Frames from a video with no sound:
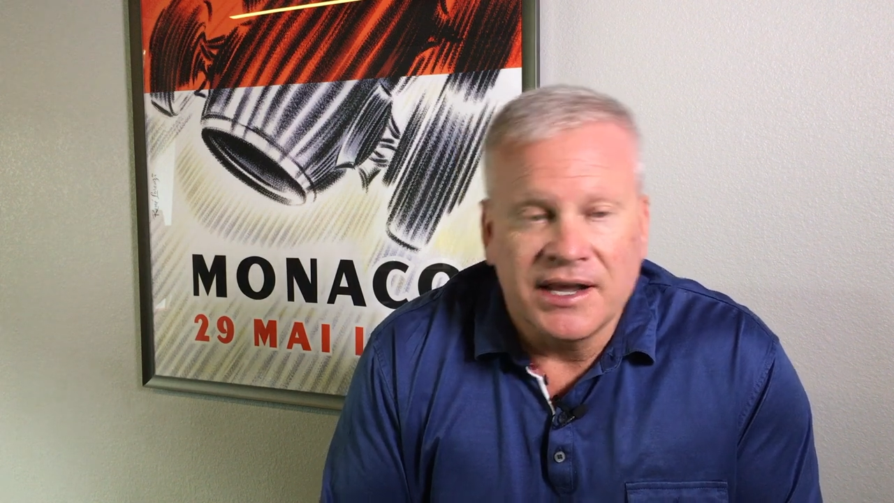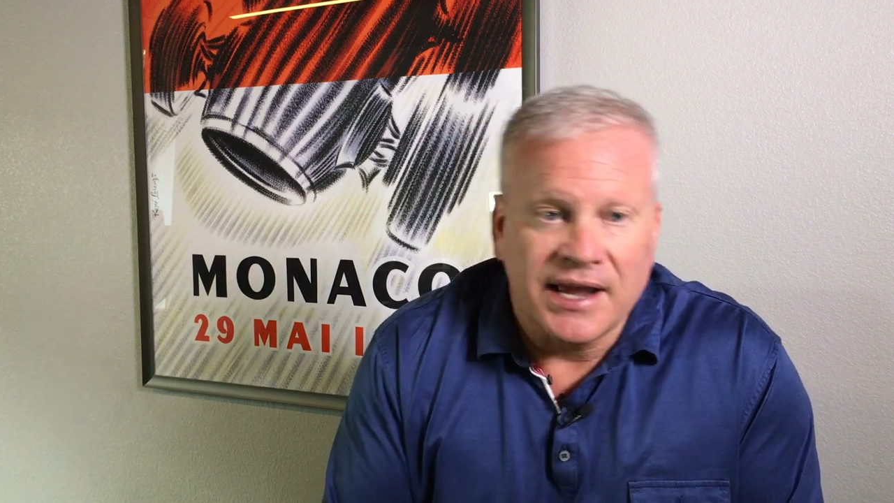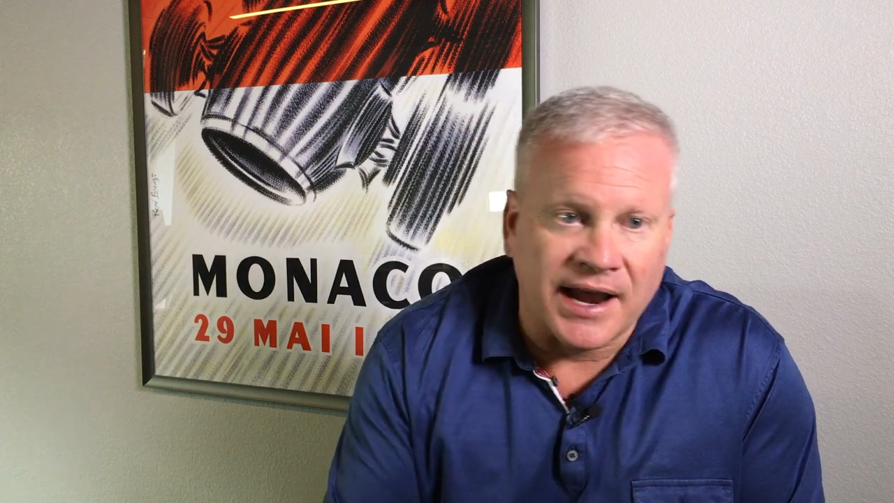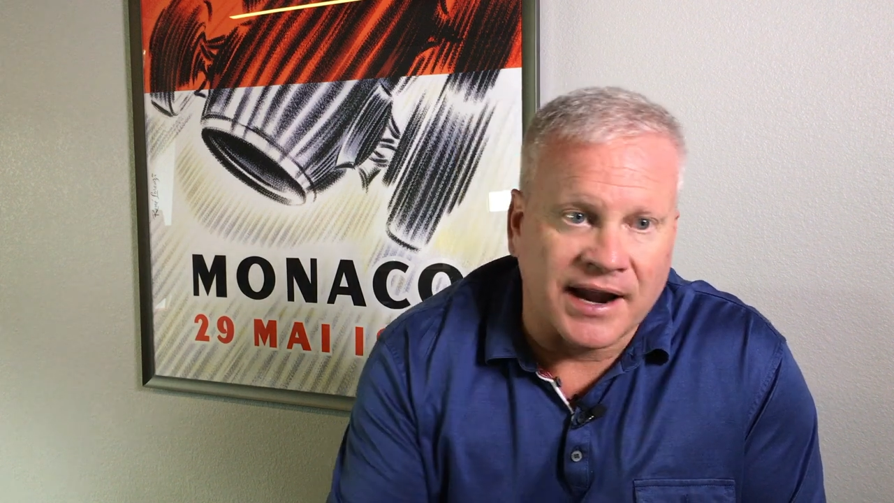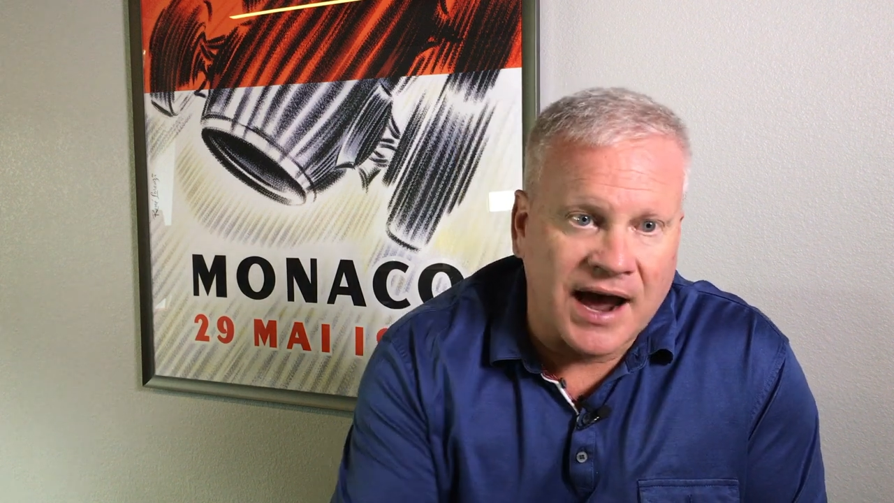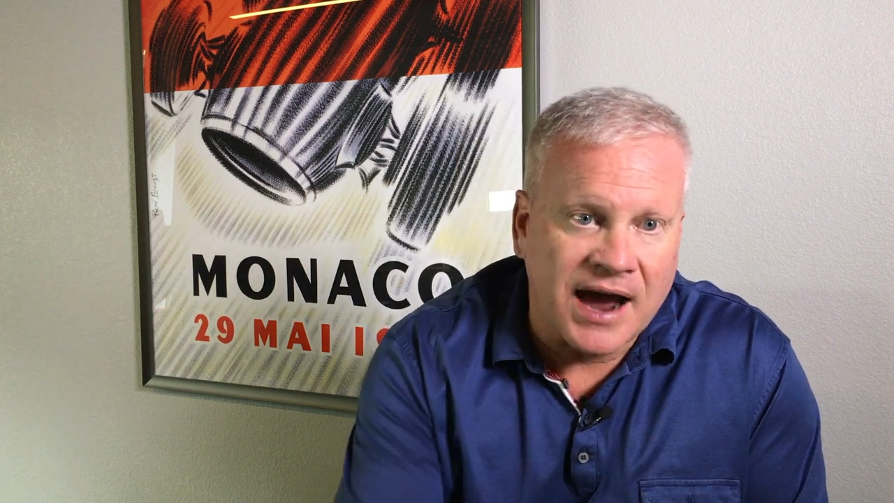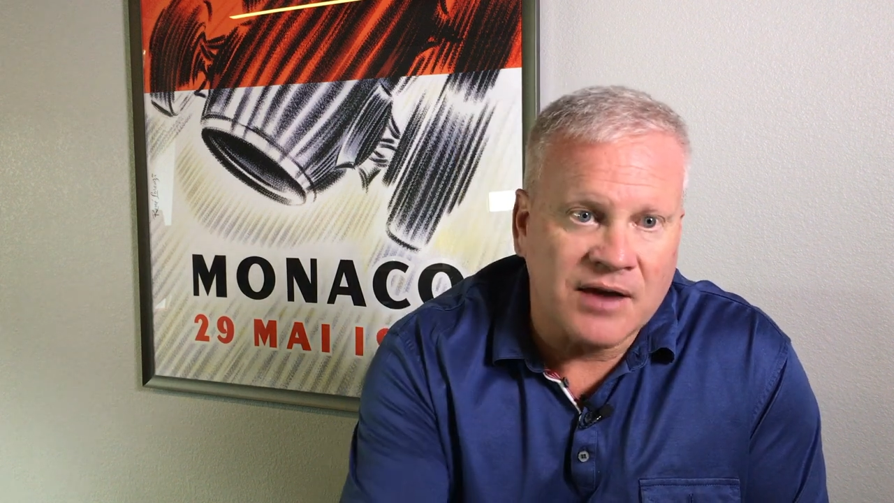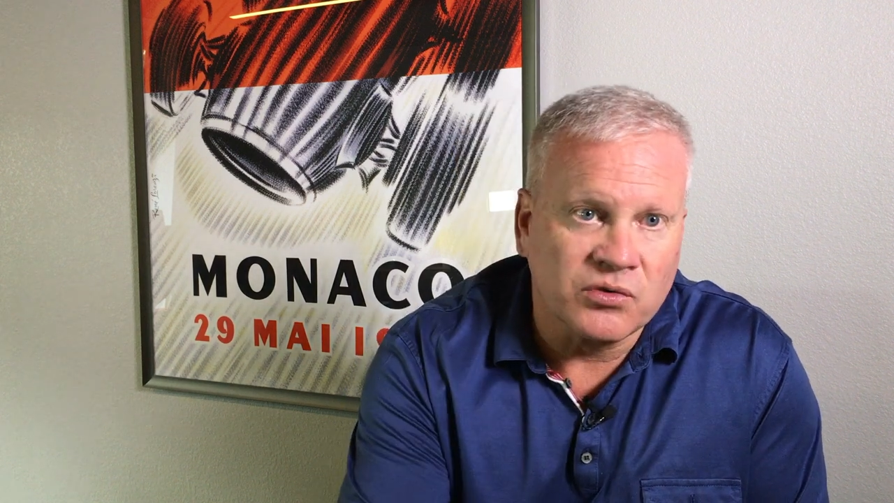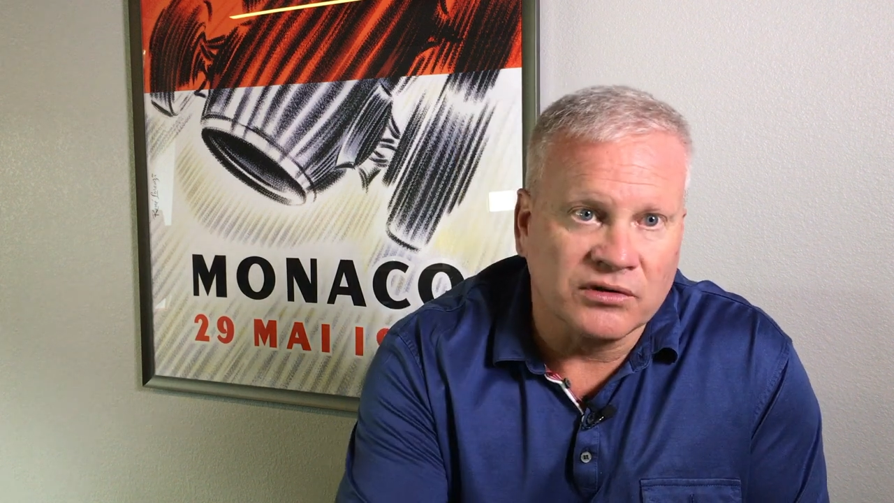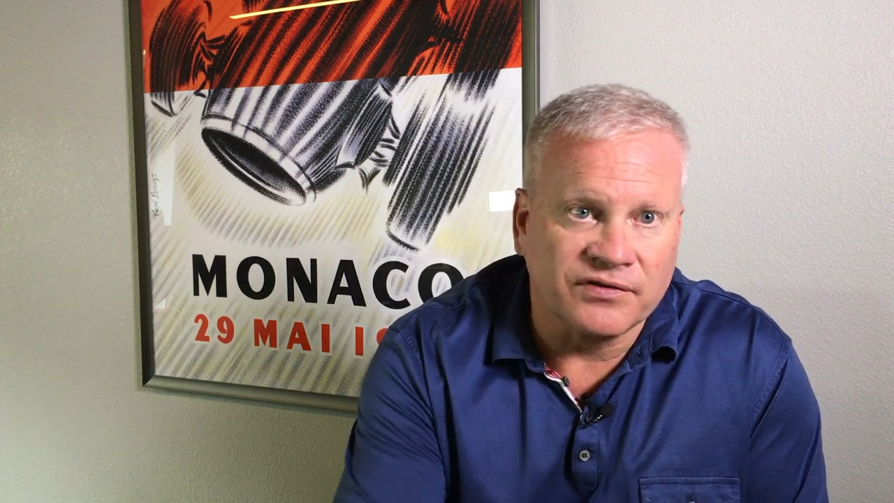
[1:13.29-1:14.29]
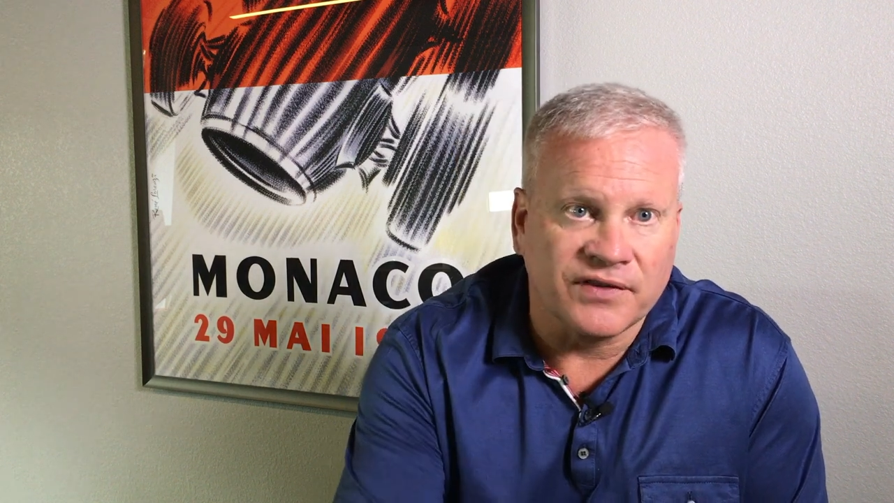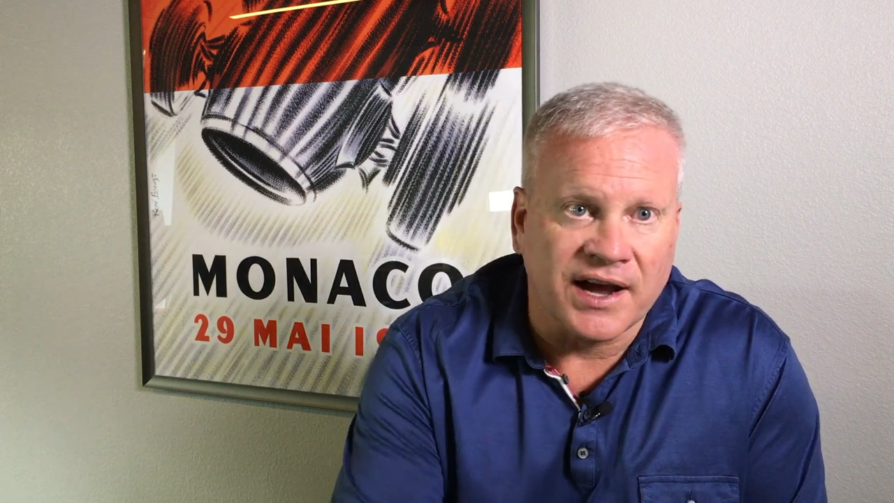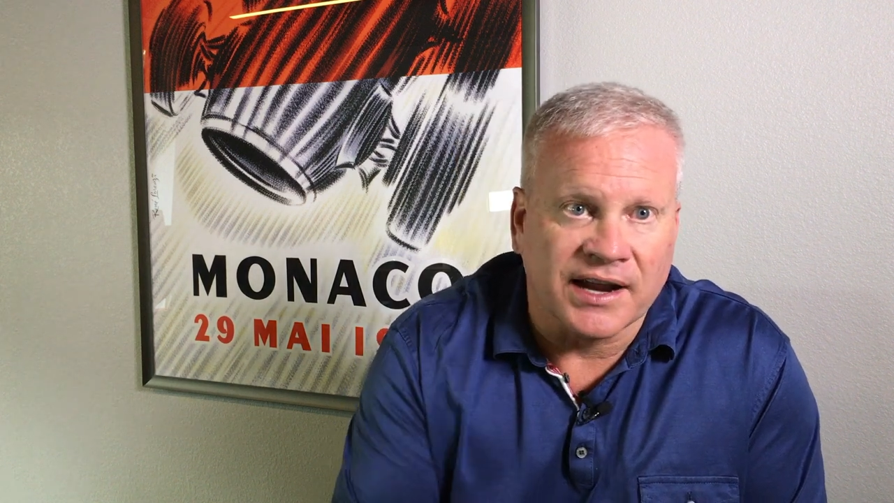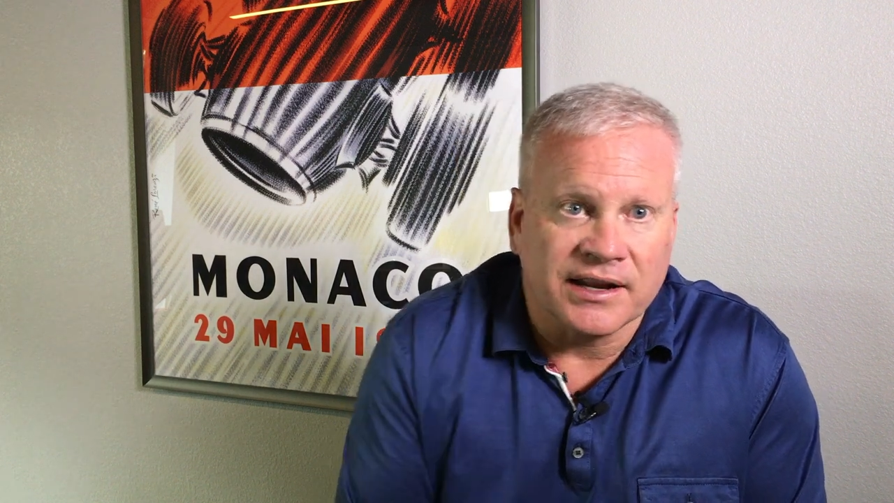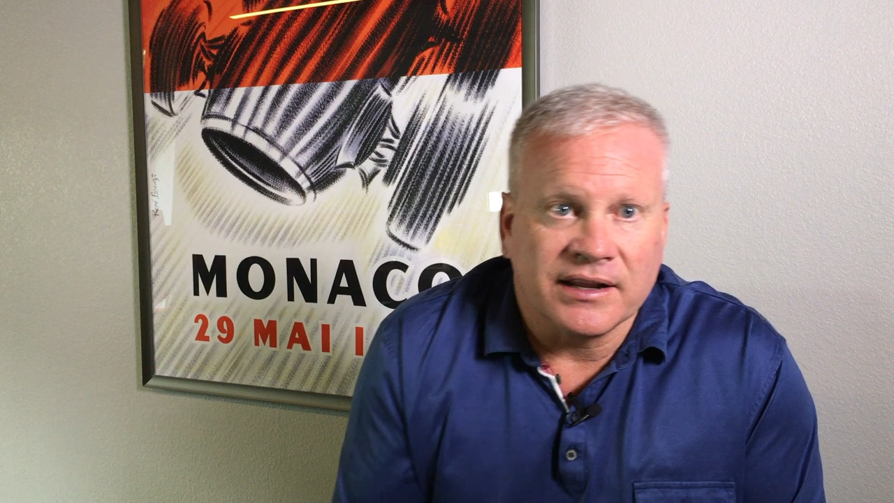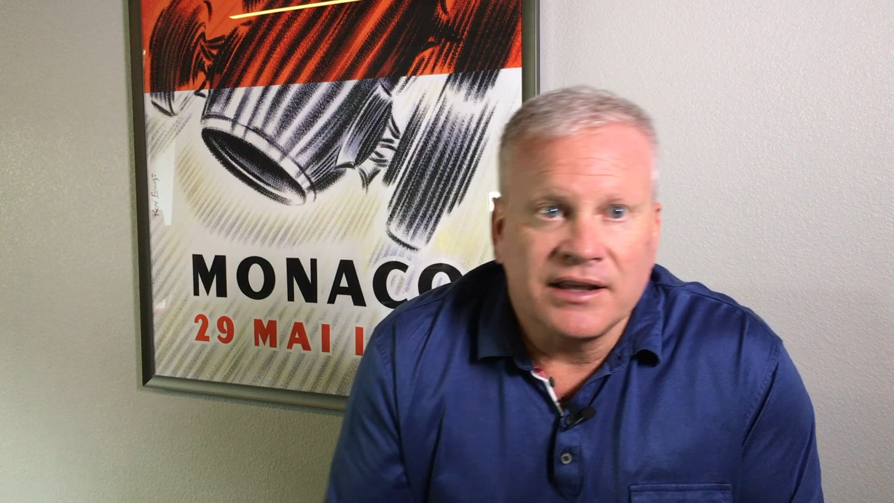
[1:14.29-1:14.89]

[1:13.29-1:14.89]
And I will fight